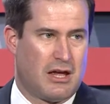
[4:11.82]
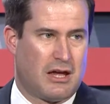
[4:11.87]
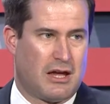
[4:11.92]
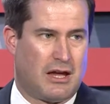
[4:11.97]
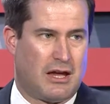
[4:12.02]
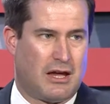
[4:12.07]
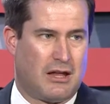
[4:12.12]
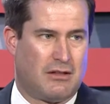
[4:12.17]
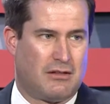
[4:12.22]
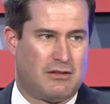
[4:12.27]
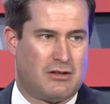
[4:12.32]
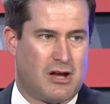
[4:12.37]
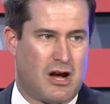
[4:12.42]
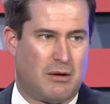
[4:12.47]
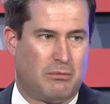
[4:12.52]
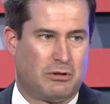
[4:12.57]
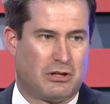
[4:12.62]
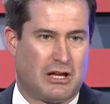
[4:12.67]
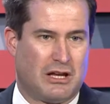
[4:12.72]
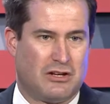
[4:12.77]
and the
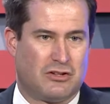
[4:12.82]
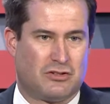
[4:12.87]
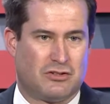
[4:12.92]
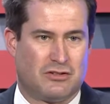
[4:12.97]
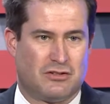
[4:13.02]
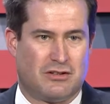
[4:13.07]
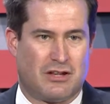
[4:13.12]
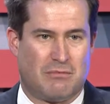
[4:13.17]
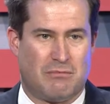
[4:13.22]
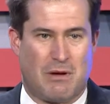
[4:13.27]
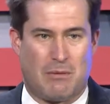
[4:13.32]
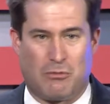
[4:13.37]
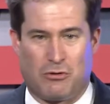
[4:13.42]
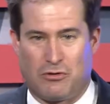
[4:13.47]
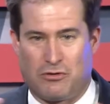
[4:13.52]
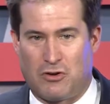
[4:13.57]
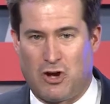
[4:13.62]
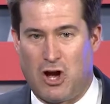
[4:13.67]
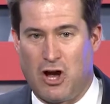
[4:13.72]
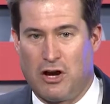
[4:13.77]
obligation that members
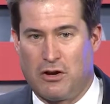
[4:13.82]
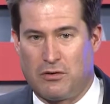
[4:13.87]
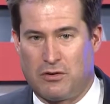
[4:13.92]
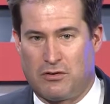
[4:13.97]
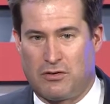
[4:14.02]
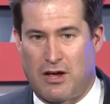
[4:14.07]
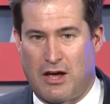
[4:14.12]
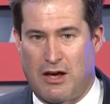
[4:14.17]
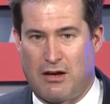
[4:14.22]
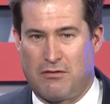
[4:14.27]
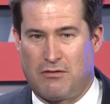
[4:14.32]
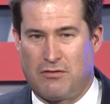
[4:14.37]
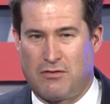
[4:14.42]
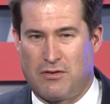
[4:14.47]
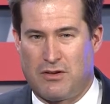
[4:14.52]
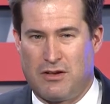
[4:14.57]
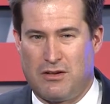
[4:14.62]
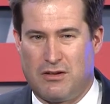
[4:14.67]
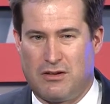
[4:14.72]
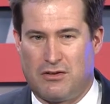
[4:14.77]
of Congress have
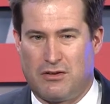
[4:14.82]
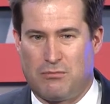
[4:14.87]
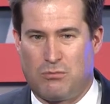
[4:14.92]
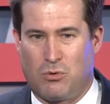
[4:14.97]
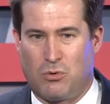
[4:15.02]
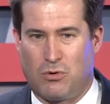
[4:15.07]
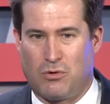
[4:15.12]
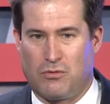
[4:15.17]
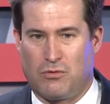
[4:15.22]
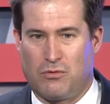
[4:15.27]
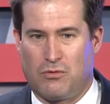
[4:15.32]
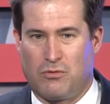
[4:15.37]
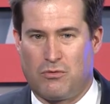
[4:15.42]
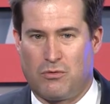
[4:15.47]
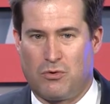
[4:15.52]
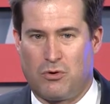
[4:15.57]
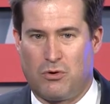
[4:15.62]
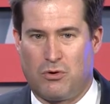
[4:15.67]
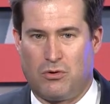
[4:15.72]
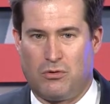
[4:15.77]
in this important
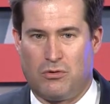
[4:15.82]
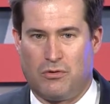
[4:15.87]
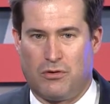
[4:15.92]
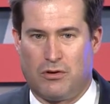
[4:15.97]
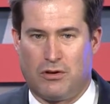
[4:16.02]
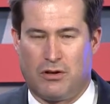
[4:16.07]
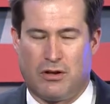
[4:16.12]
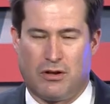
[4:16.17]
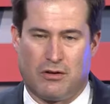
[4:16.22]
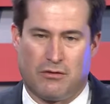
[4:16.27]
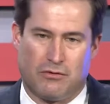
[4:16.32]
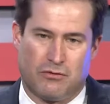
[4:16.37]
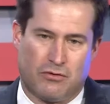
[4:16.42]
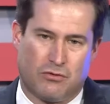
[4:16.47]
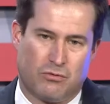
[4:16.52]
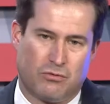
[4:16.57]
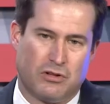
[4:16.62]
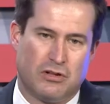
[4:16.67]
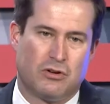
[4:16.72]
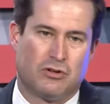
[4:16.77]
role, this
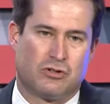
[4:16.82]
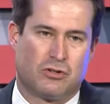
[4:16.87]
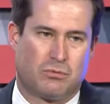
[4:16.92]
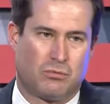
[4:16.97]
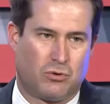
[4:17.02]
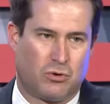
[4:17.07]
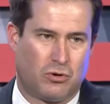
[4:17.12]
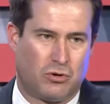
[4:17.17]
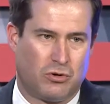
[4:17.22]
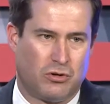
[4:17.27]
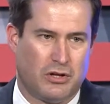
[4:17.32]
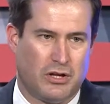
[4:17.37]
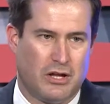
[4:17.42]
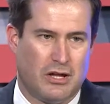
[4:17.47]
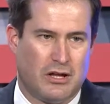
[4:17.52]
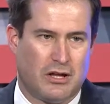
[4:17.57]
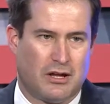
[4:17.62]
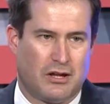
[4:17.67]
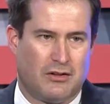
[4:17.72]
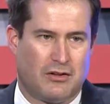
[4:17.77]
leadership role
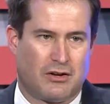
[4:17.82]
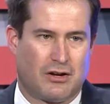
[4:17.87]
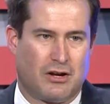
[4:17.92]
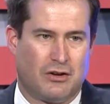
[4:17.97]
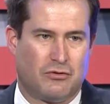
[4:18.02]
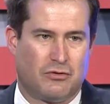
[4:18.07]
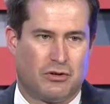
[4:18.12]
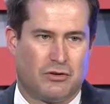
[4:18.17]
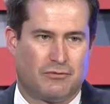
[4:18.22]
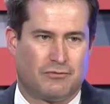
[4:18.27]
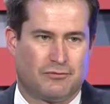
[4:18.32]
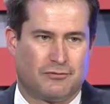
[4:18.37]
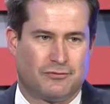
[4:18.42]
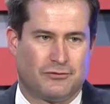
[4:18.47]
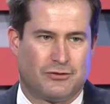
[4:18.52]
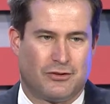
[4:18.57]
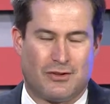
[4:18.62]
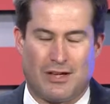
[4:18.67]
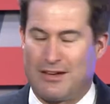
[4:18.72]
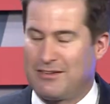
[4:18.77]
in the country.
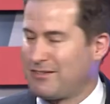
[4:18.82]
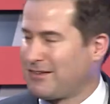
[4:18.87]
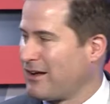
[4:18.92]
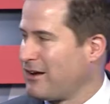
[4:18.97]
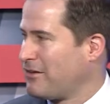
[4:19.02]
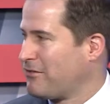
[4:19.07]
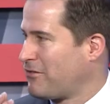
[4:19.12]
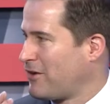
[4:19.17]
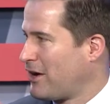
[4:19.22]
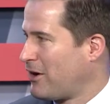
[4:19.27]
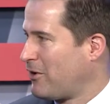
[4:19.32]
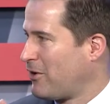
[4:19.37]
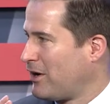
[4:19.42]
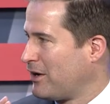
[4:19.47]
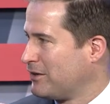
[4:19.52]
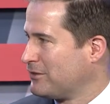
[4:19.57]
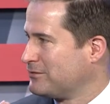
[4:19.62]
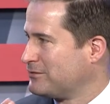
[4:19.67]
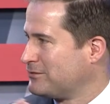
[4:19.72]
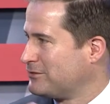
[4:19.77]
So that's kind of how
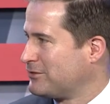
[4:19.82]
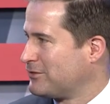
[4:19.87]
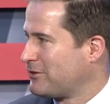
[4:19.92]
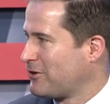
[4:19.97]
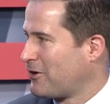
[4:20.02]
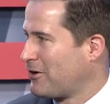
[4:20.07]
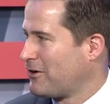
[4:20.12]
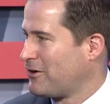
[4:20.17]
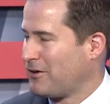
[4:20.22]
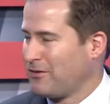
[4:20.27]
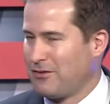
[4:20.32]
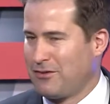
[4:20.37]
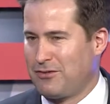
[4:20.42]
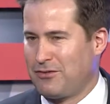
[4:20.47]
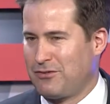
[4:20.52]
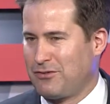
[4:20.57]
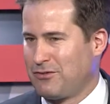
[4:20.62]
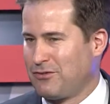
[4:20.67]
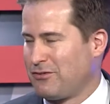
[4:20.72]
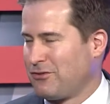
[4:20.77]
I started on
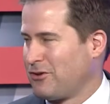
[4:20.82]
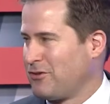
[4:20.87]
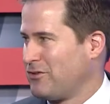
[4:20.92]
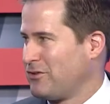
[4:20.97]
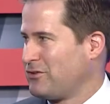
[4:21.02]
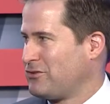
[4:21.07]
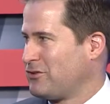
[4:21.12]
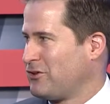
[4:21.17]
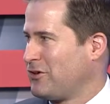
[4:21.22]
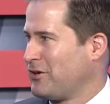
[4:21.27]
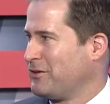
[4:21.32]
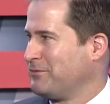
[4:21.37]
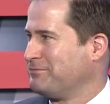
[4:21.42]
this service journey.